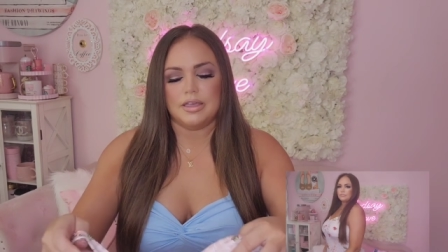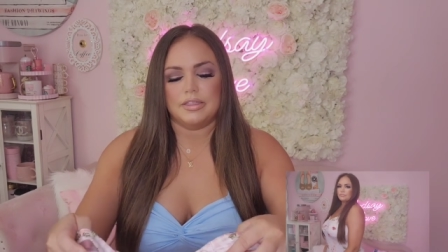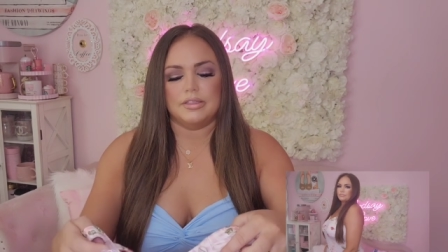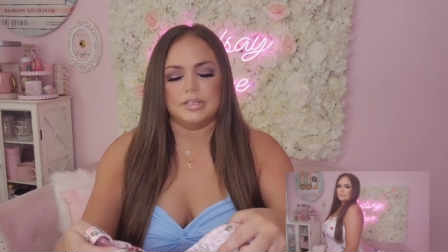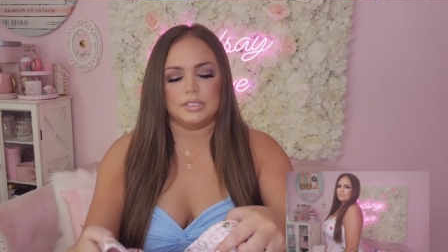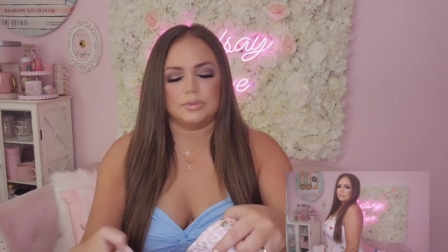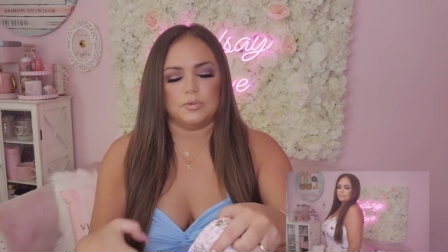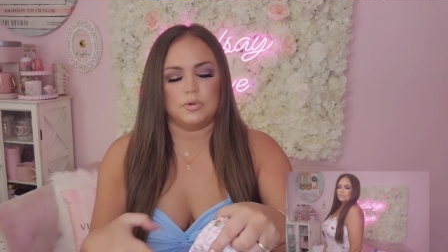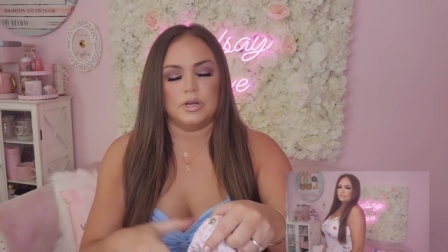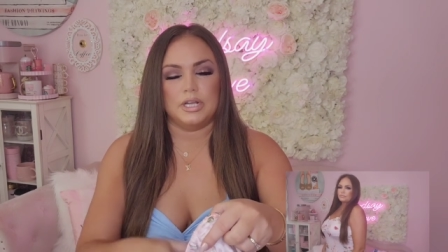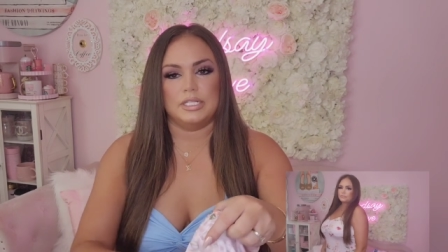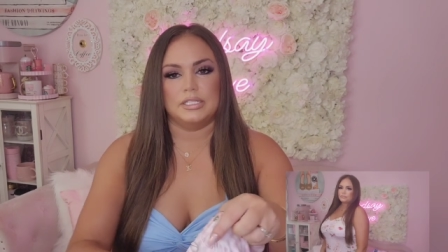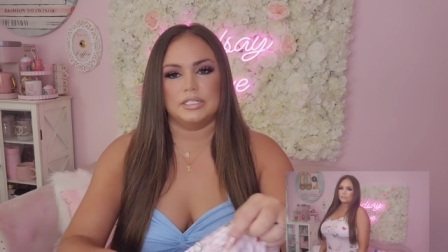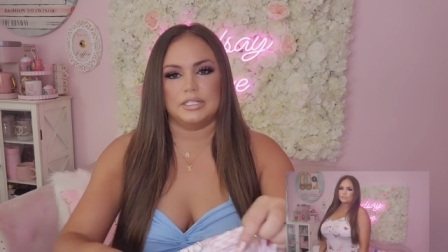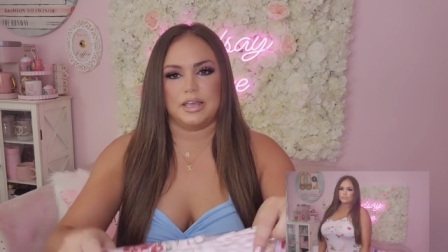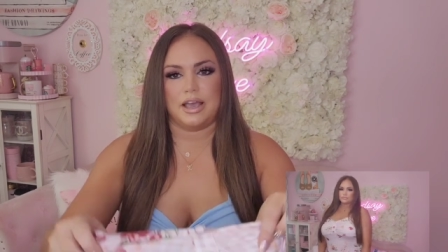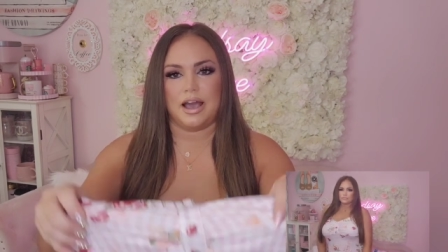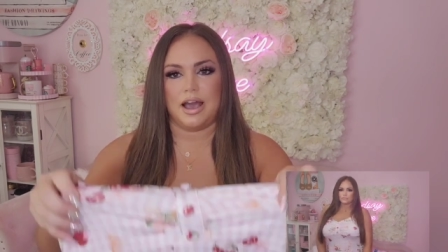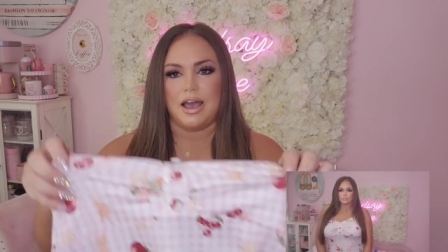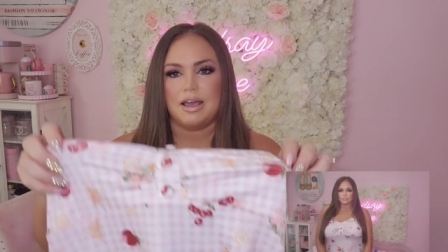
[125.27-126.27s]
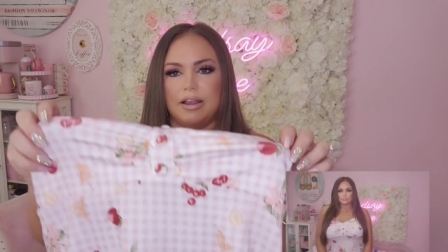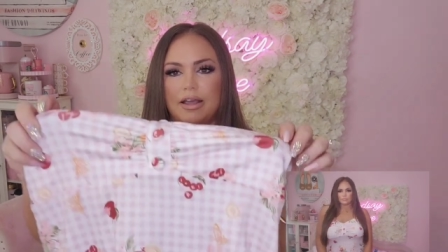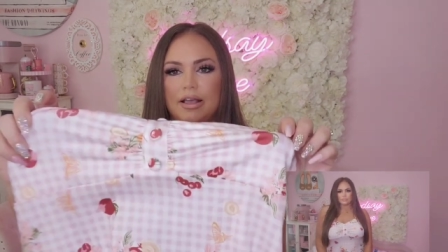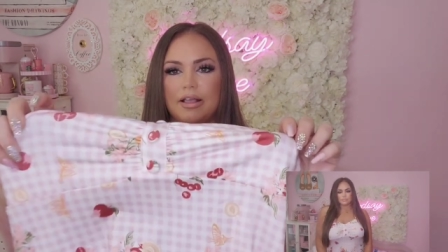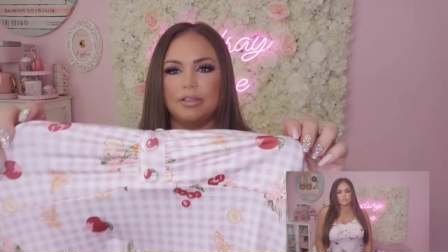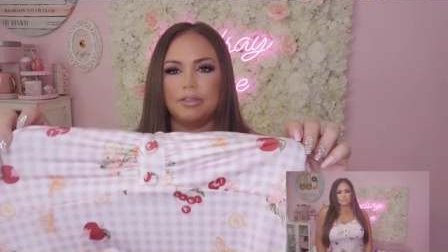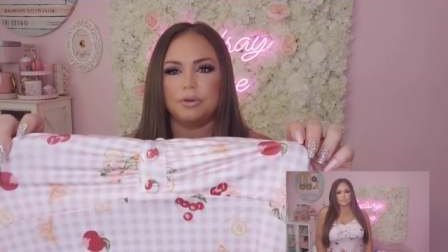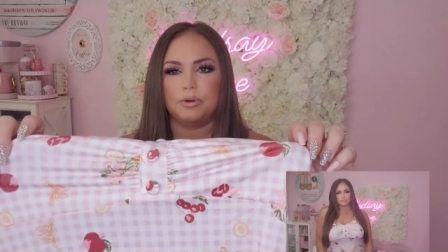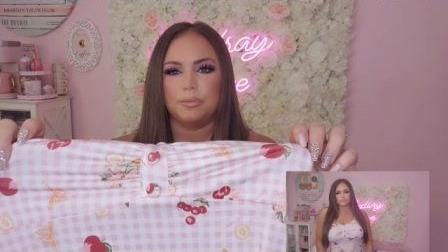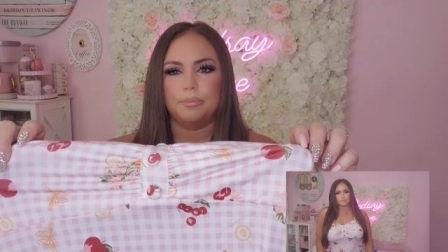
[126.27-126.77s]
This one's got
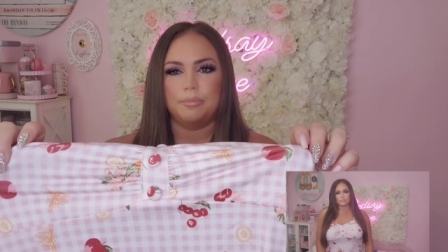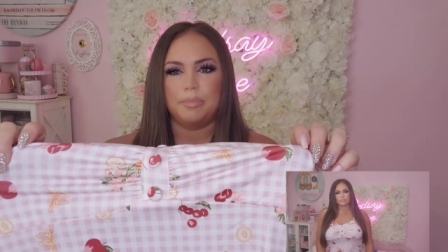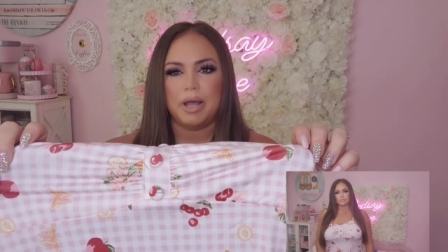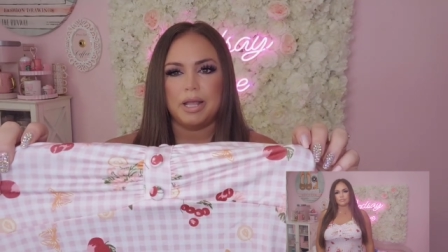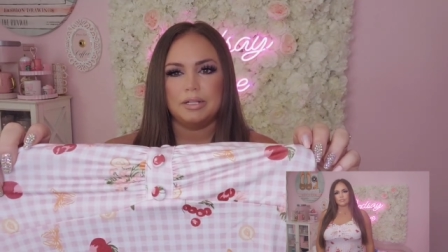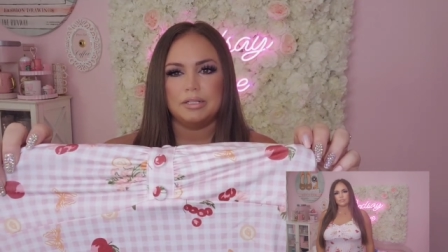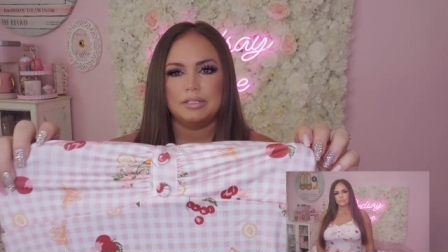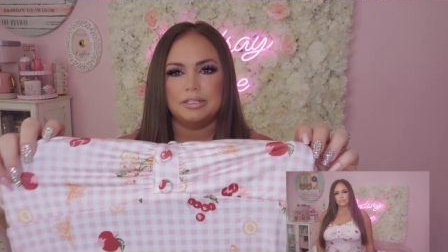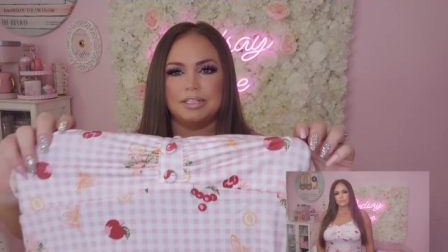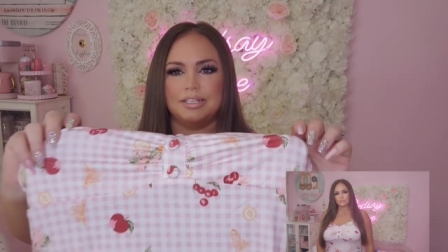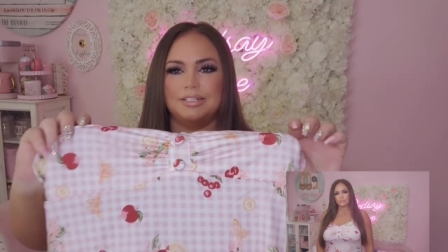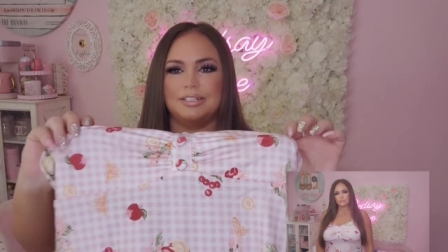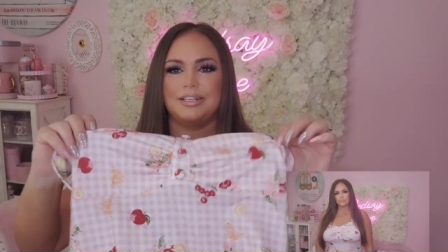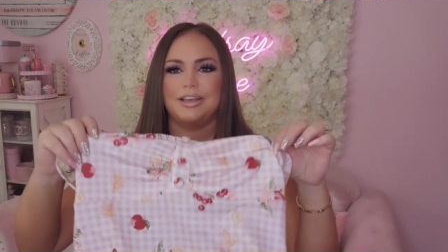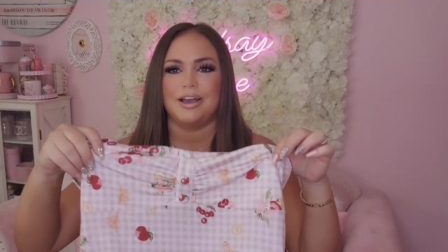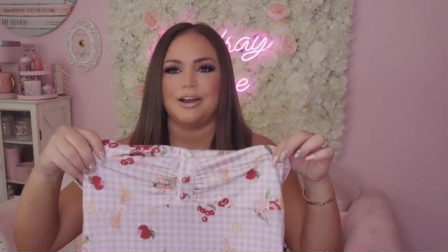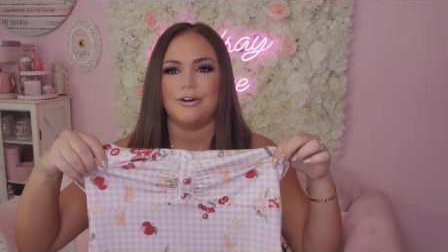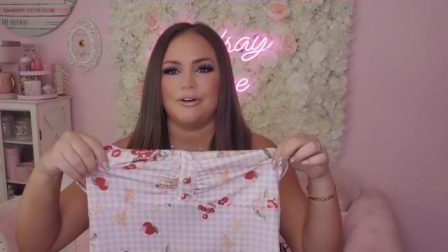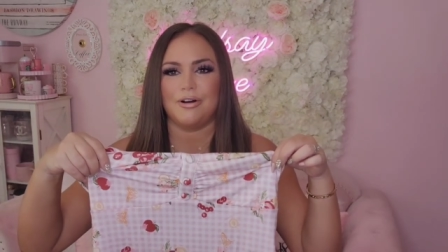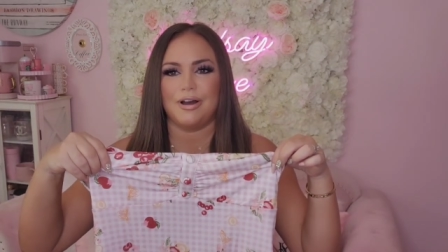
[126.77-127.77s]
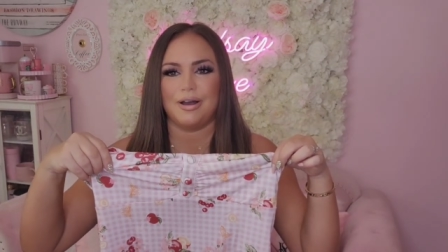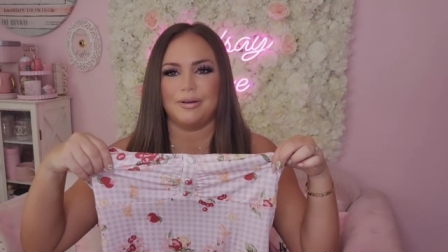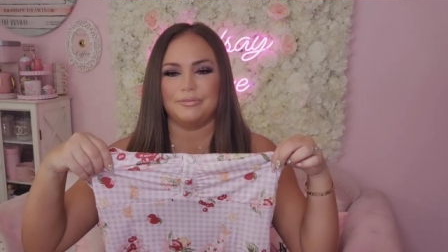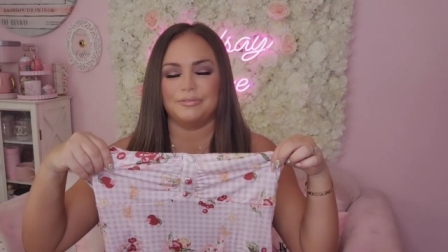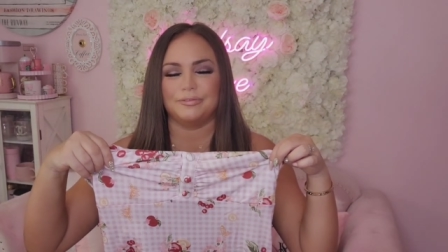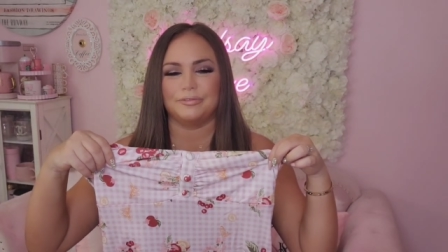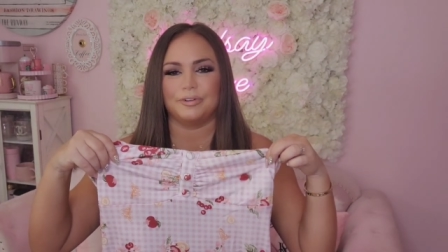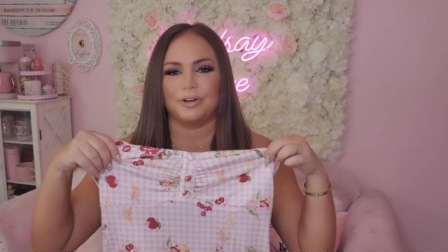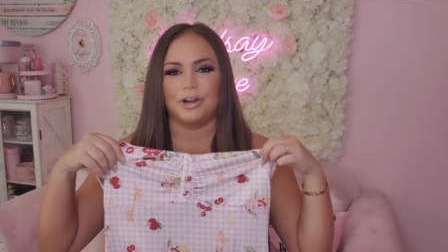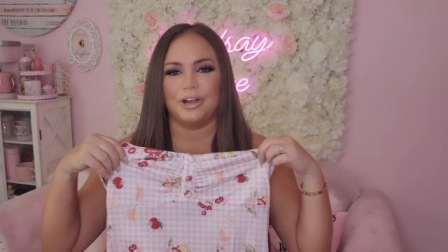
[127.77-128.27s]
little button detail up
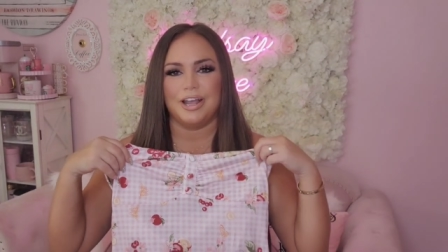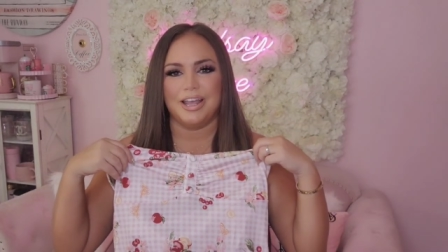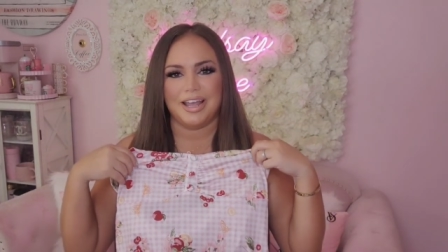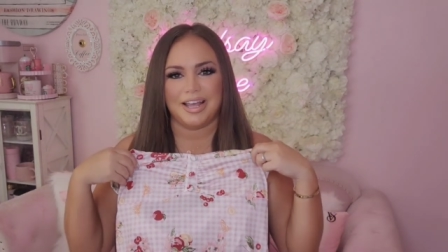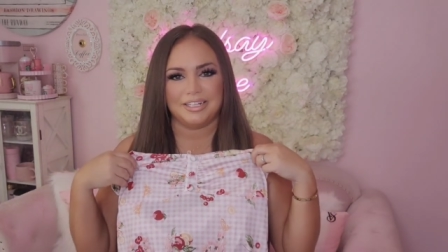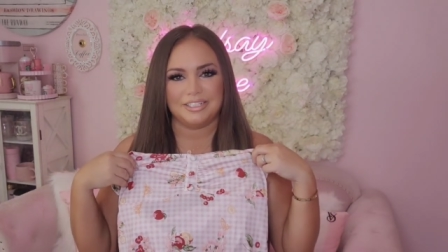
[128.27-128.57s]
front.